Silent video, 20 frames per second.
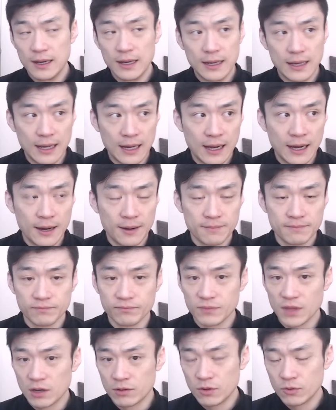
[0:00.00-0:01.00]

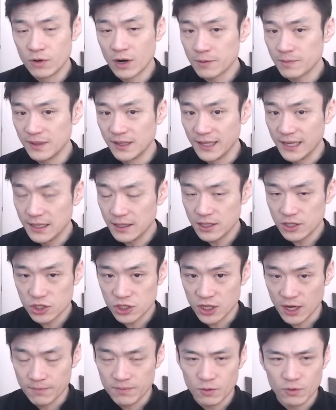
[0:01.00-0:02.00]
the rugby league
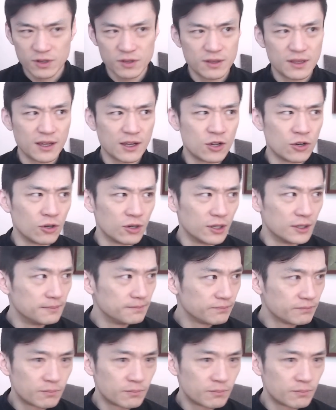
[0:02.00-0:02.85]
what do they call it?